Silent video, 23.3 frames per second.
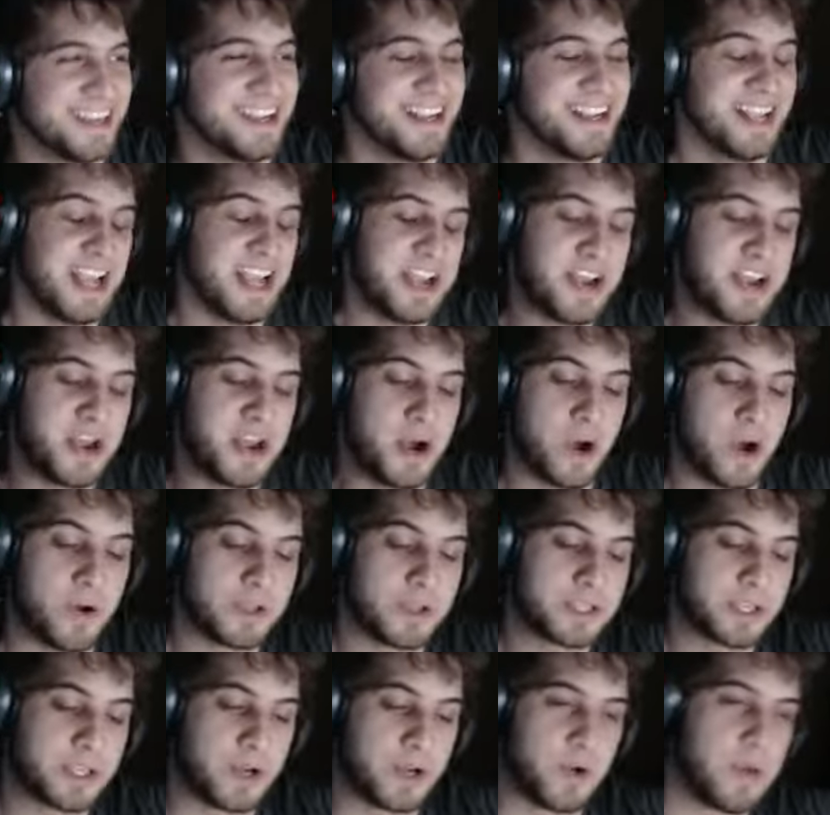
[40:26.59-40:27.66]
No,
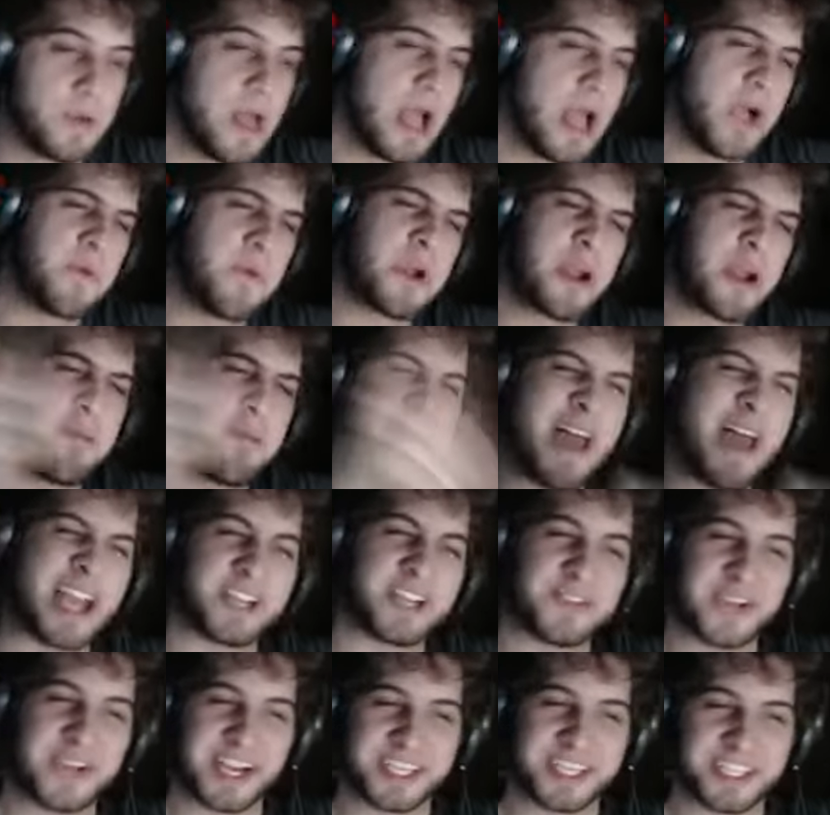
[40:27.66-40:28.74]
so we're gonna
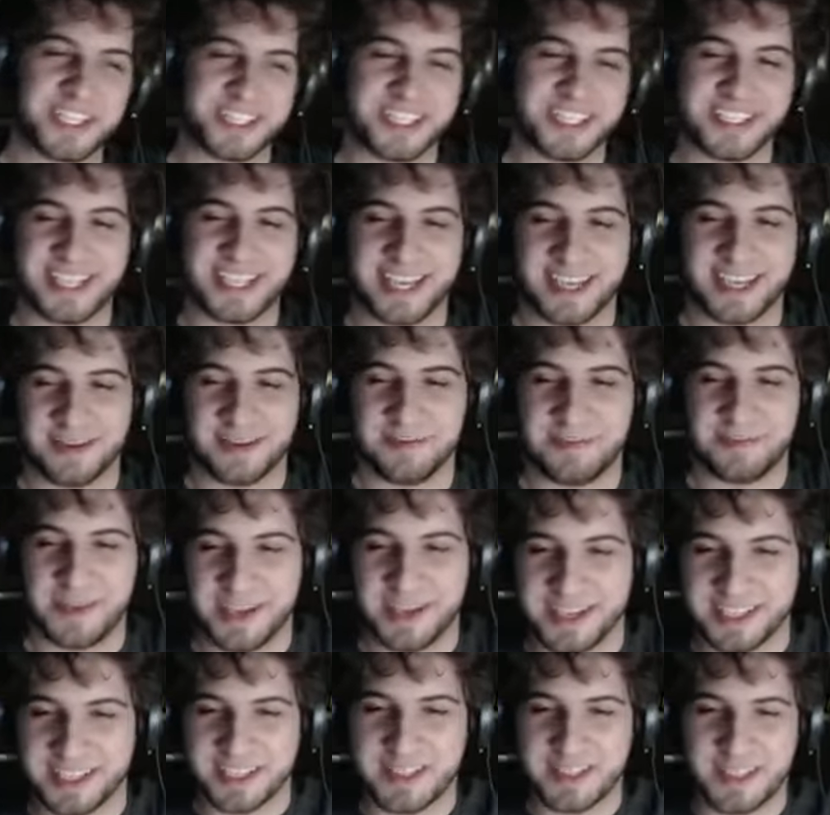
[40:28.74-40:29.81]
backtrack just a second,
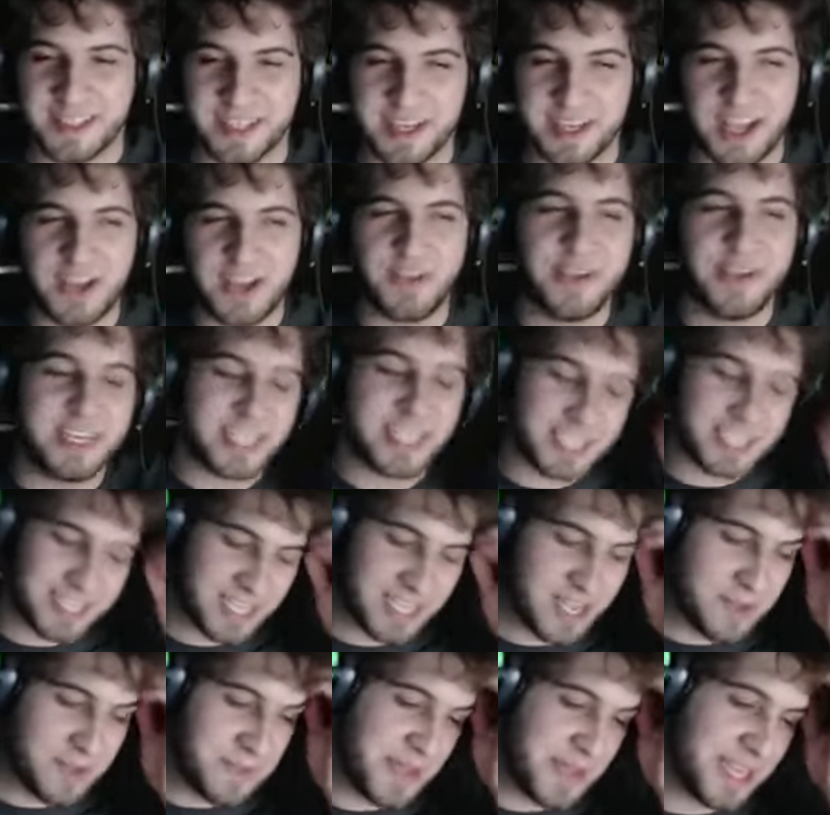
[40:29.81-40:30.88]
because not only did
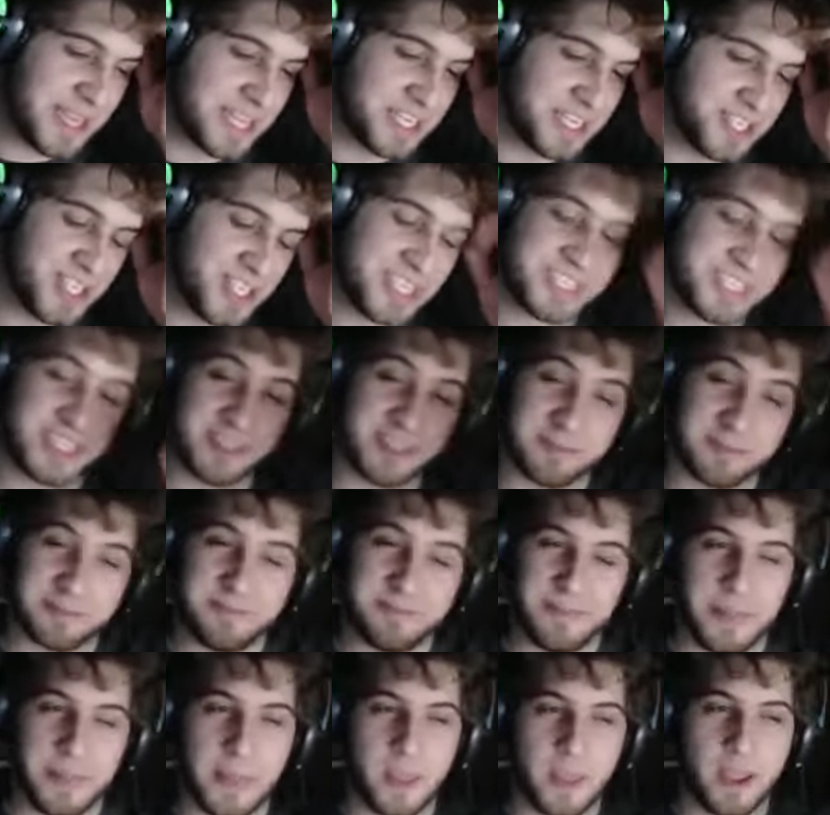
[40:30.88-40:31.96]
Mike and Justin
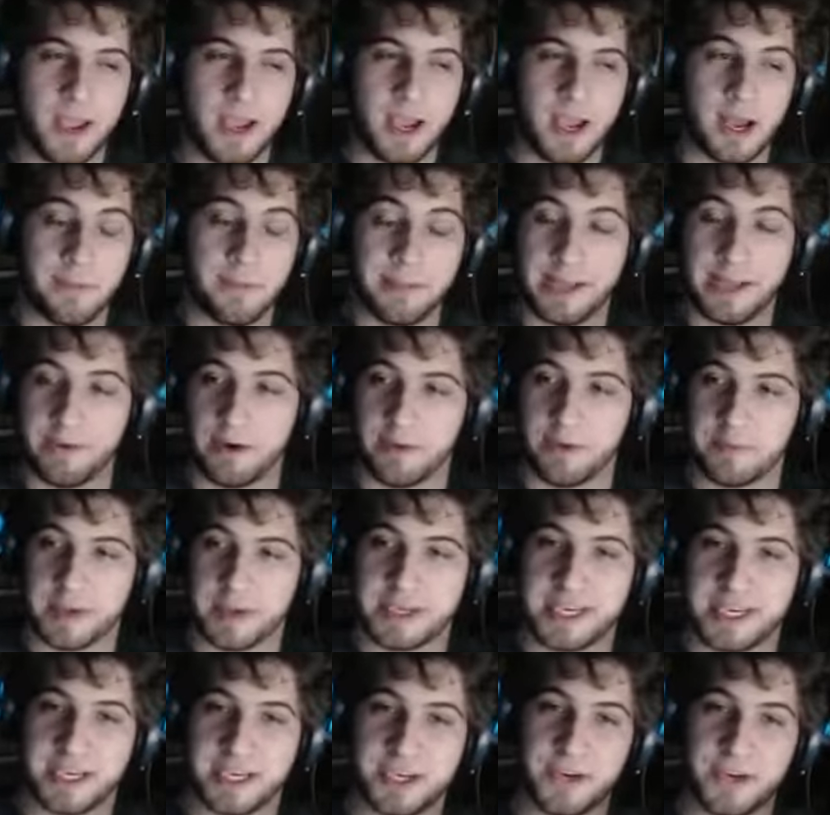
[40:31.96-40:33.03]
play around with my
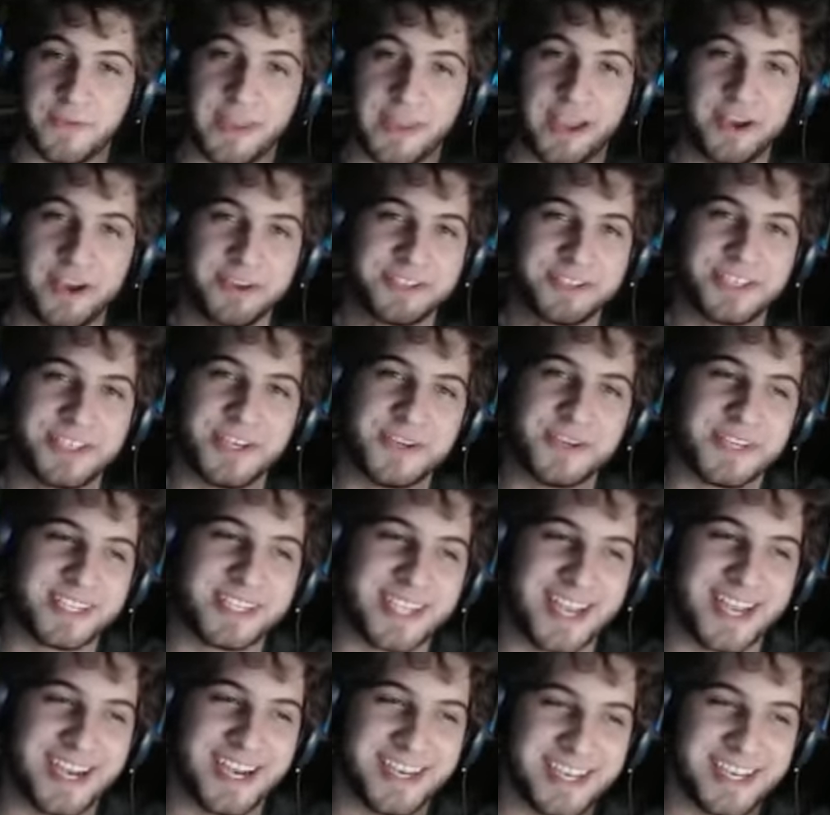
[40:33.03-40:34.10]
Tinder, they also
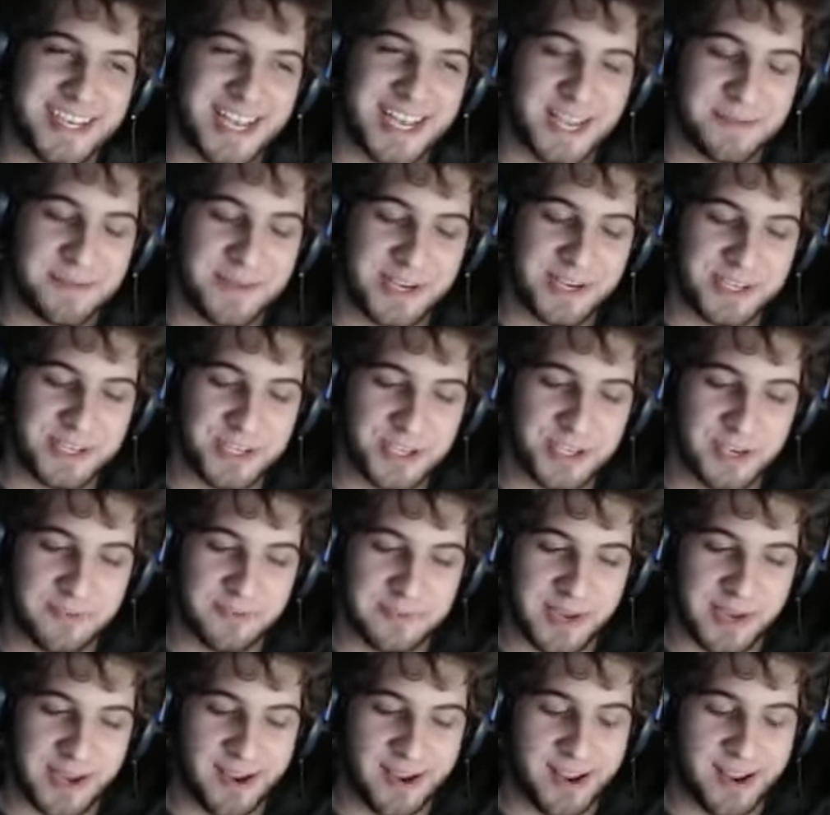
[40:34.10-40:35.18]
decided to take a picture of
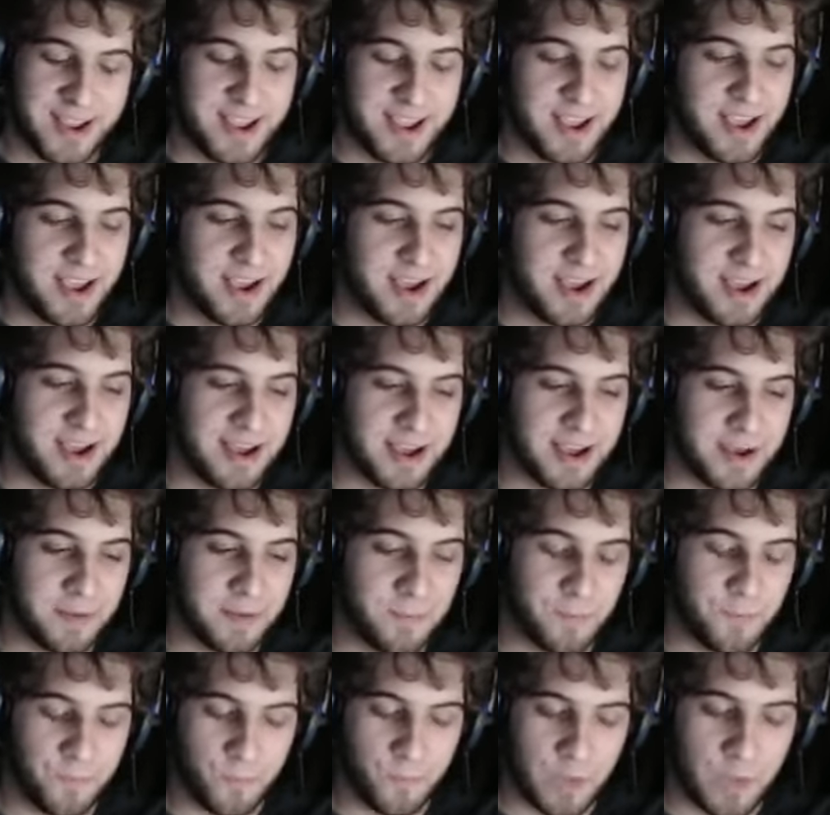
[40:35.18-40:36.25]
me while
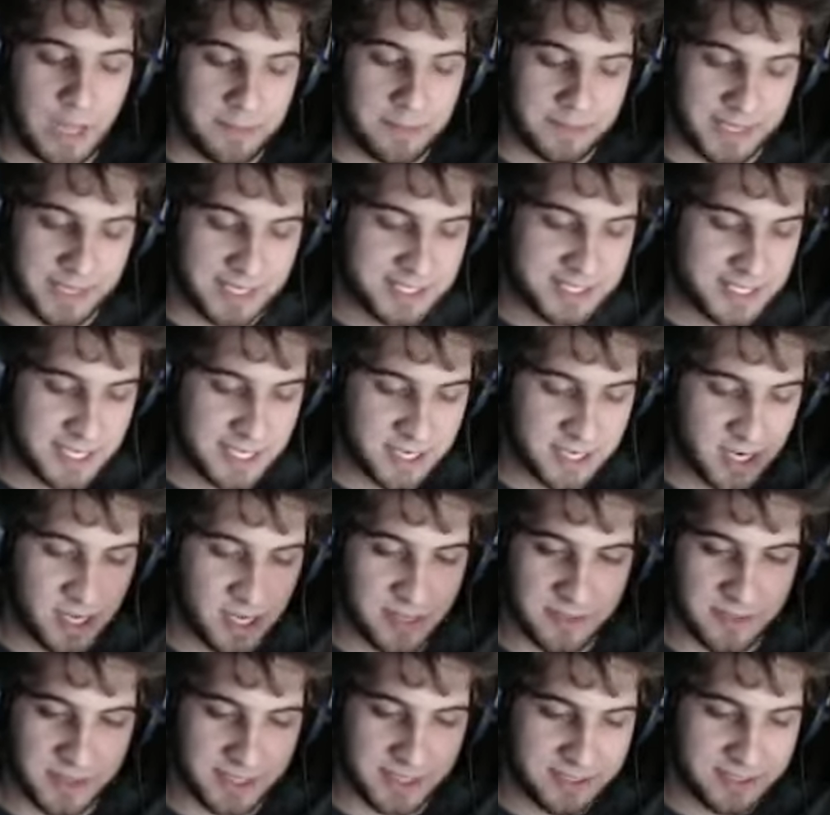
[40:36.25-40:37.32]
I'm like sucking on
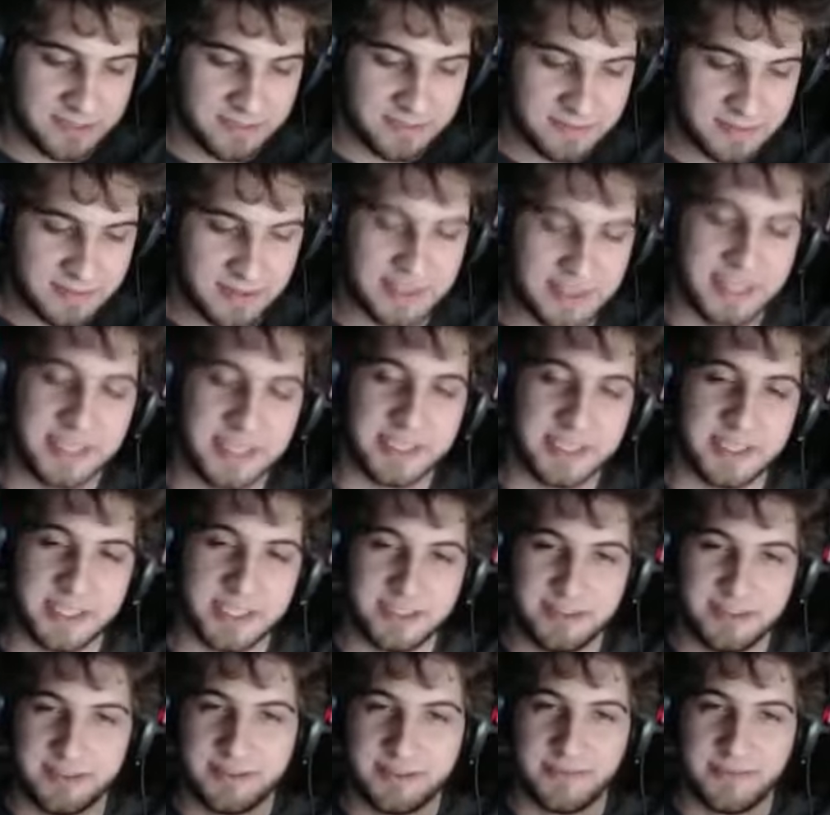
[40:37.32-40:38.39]
this fucking
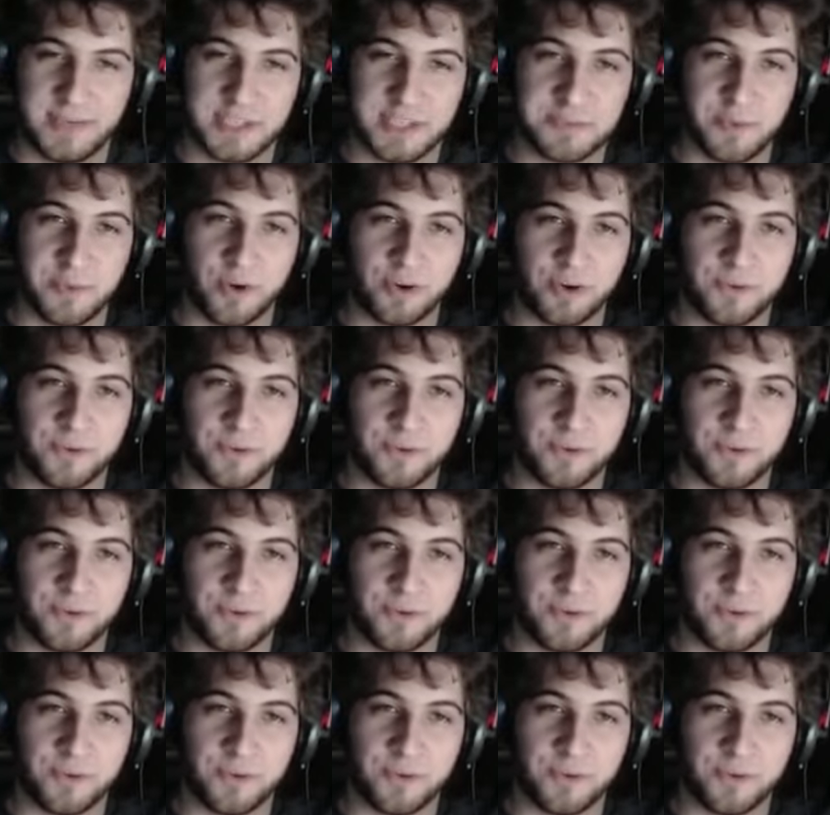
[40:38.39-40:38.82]
fishbowl.